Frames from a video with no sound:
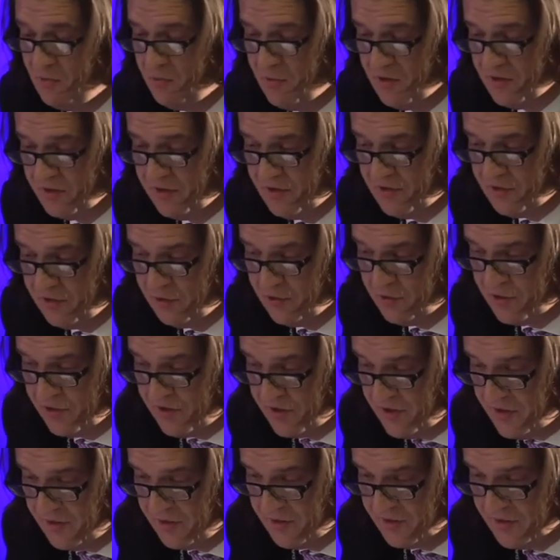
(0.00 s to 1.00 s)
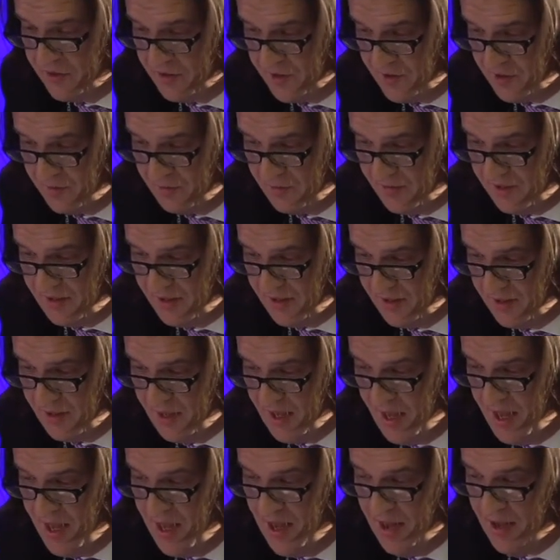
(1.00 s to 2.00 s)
wanted to start something,